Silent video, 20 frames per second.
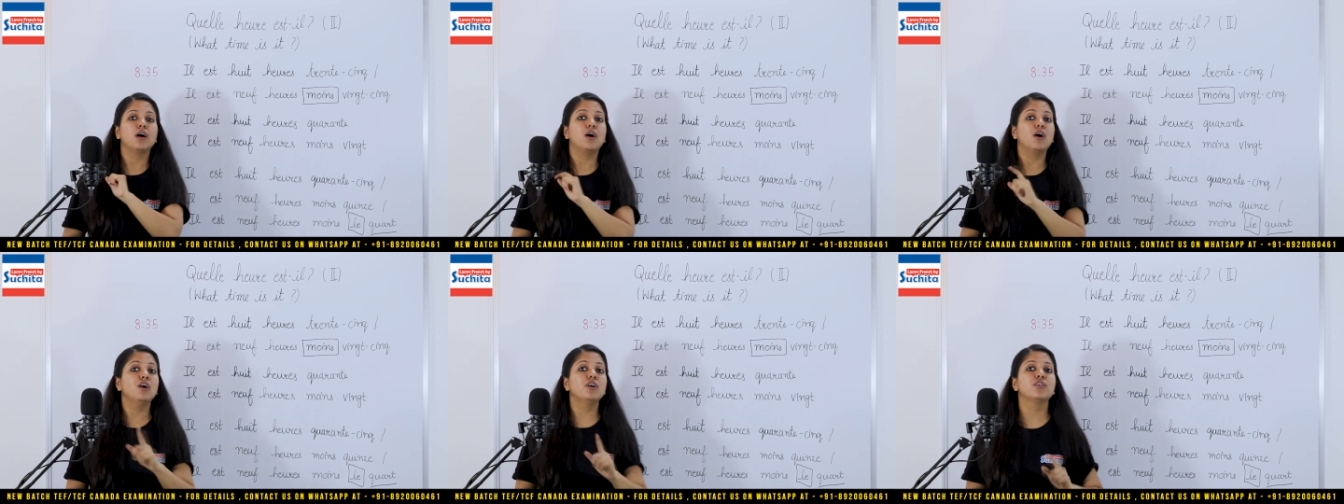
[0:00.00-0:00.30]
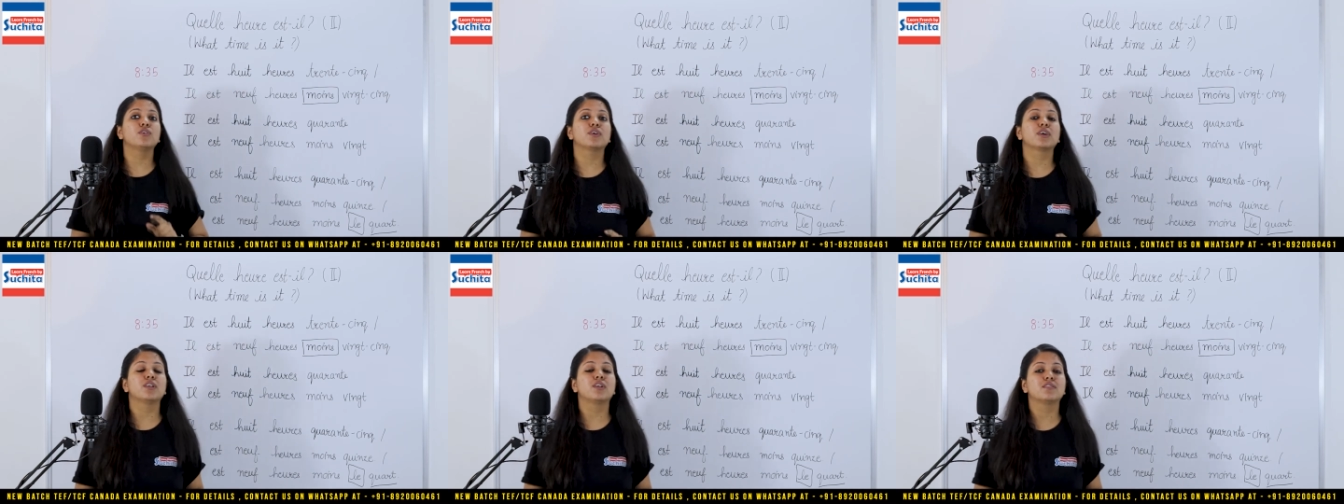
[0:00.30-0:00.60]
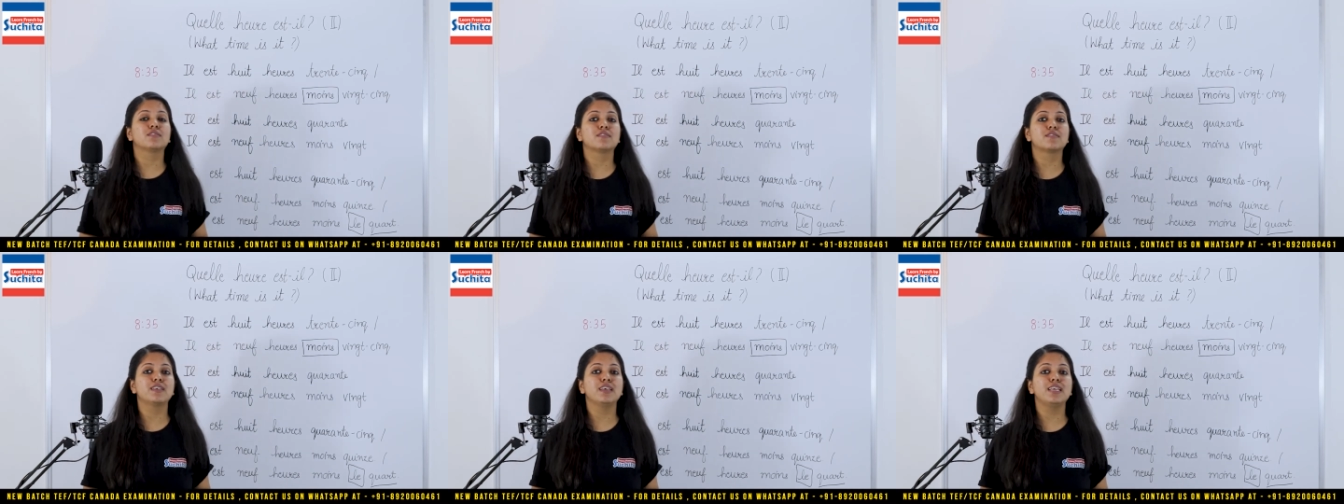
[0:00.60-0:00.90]
Or you can
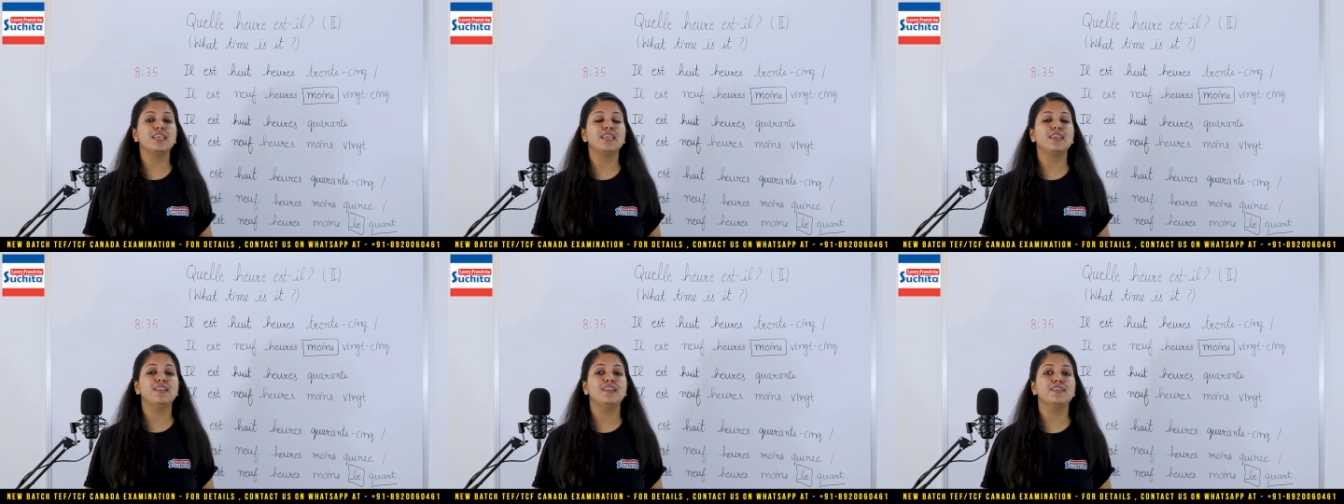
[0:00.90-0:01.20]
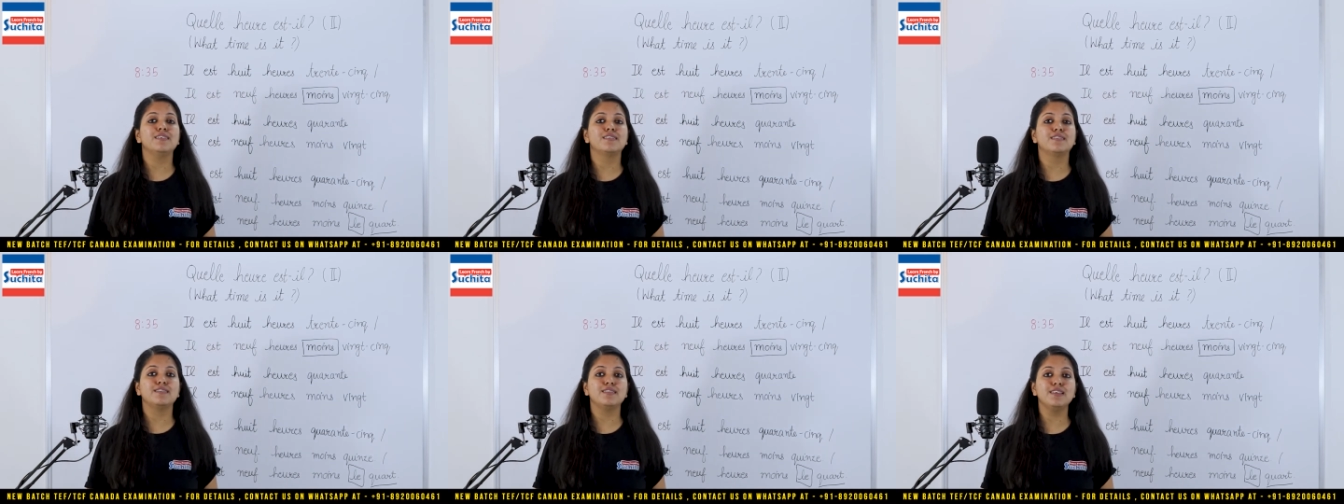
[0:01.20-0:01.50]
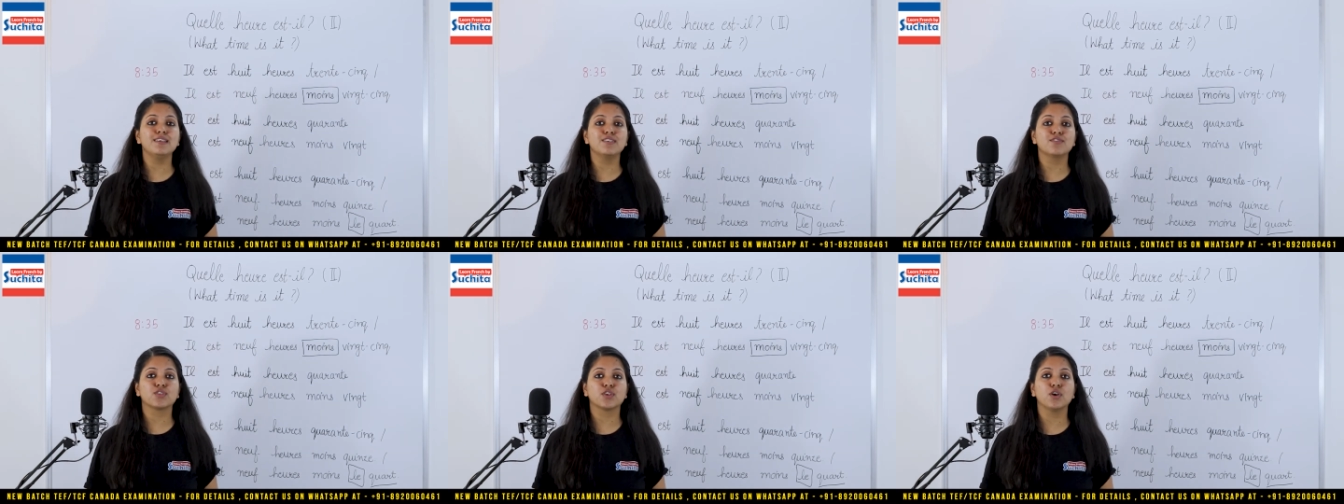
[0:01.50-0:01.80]
also say il est
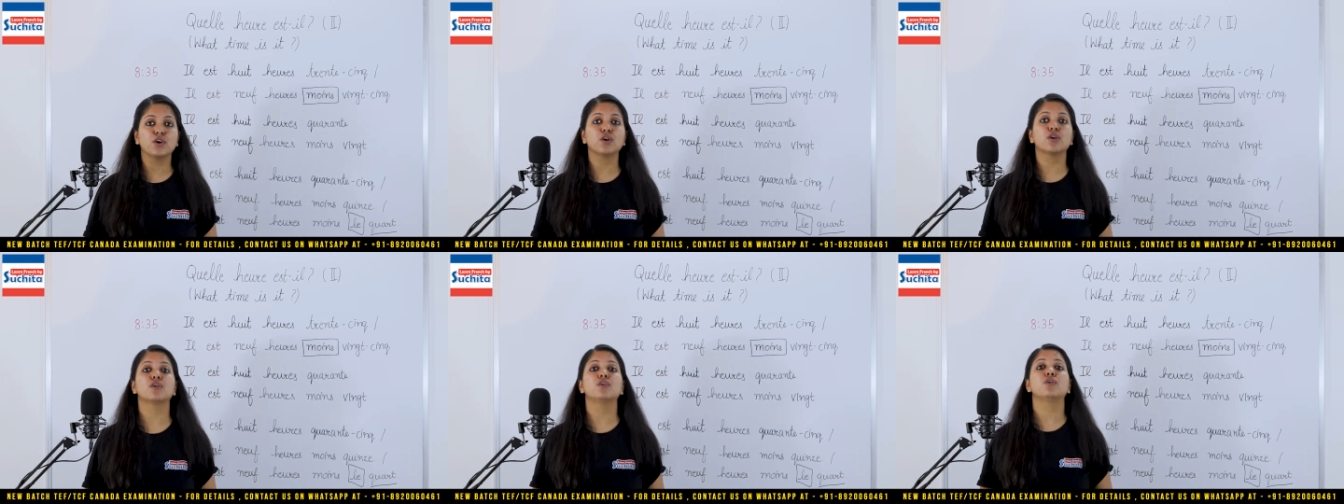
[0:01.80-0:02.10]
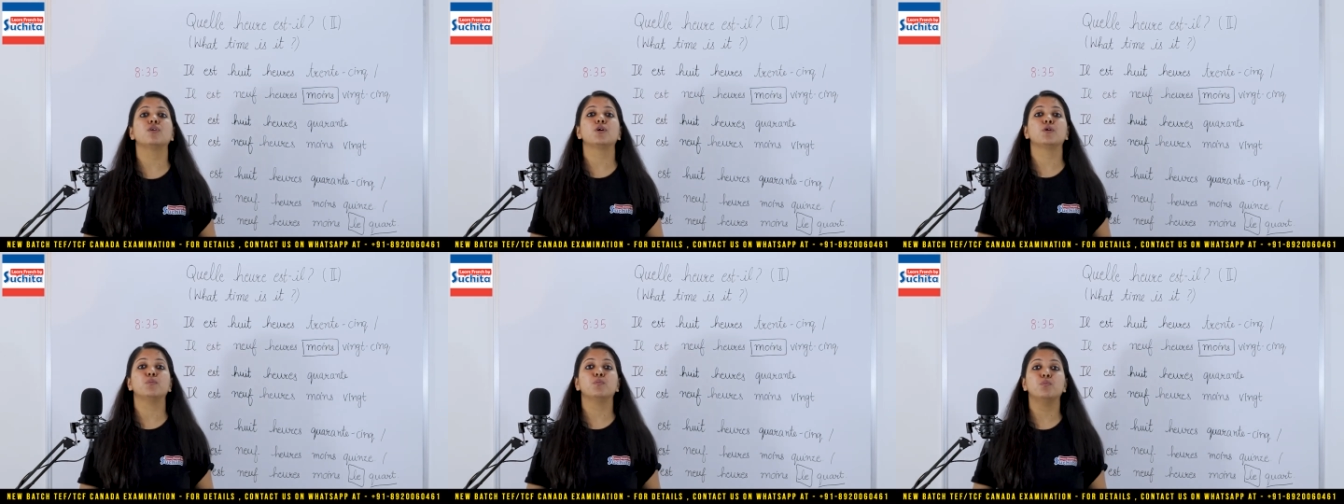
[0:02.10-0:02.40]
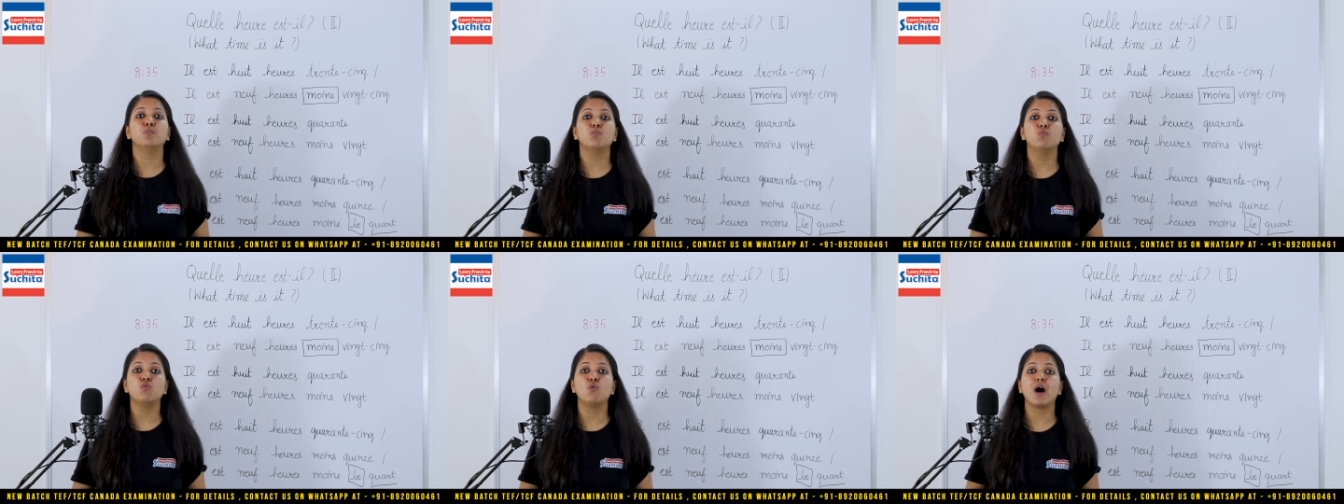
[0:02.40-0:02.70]
6h
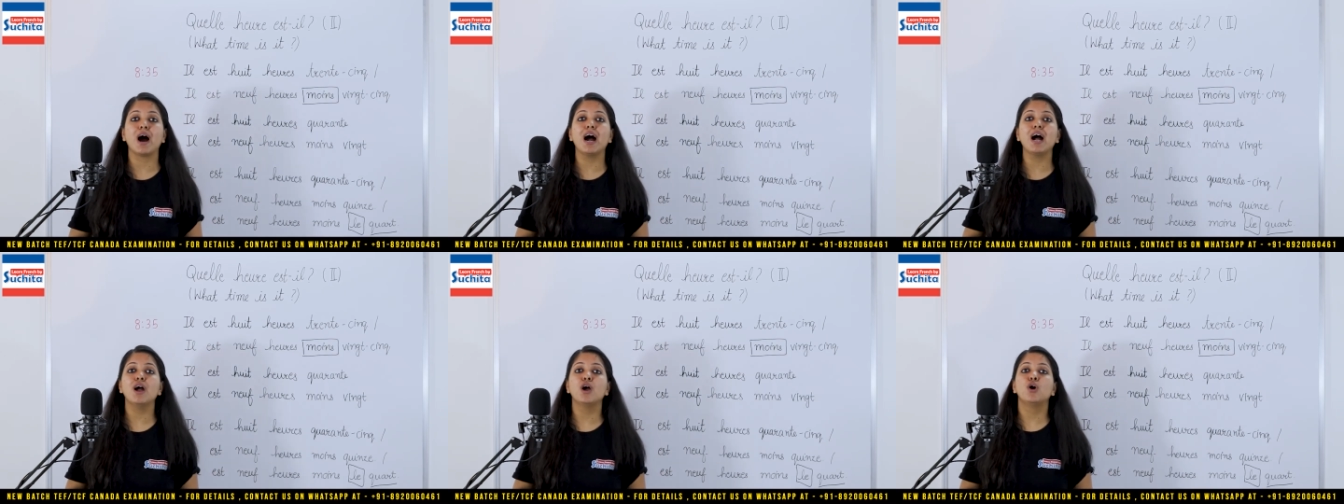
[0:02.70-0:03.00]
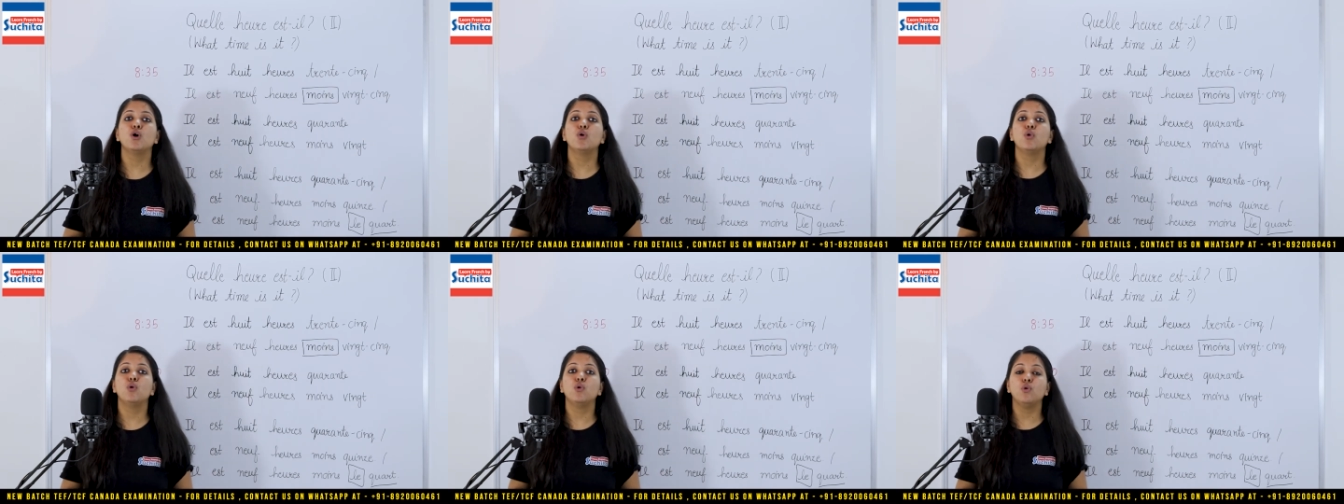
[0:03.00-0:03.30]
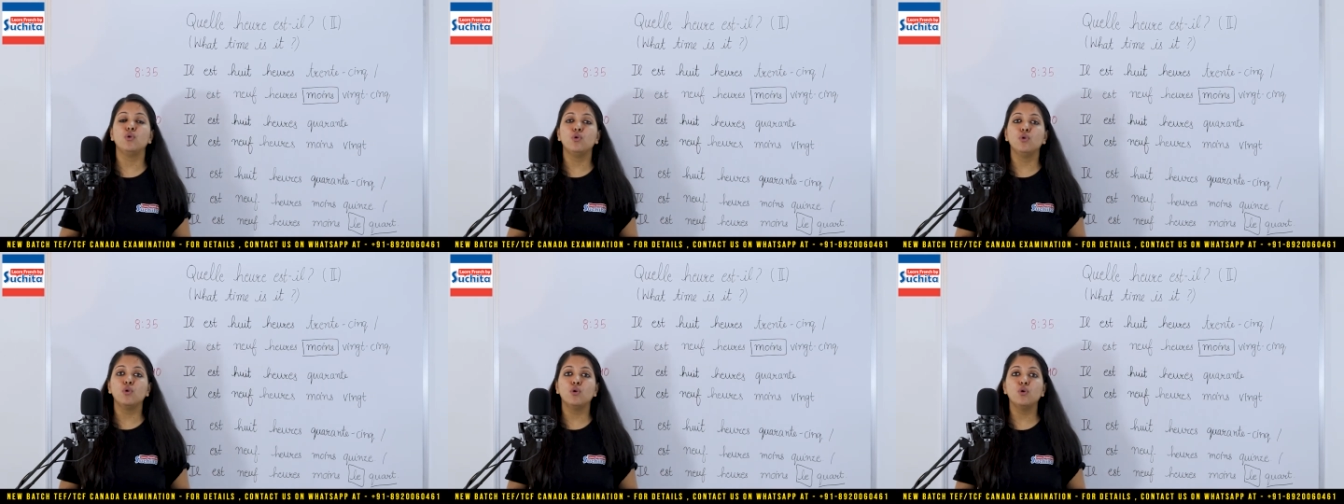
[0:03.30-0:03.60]
moins
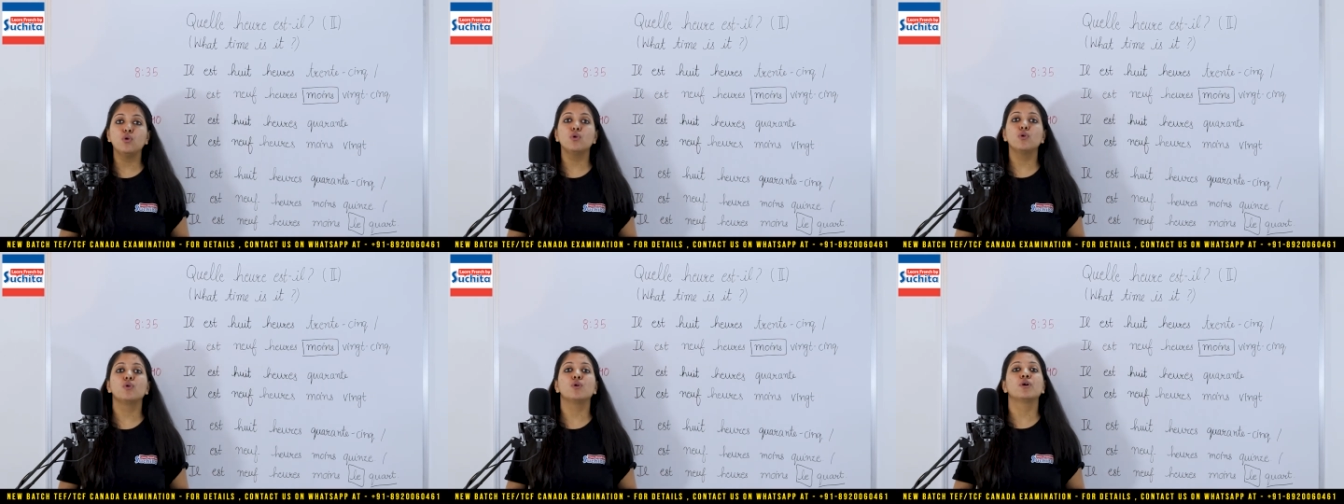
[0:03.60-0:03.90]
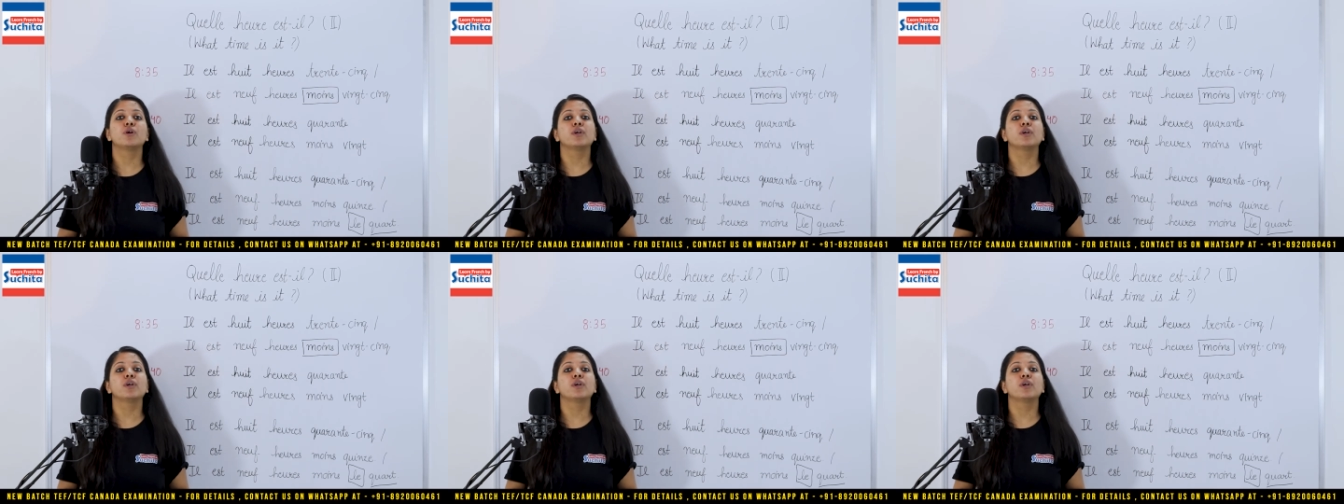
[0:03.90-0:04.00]
le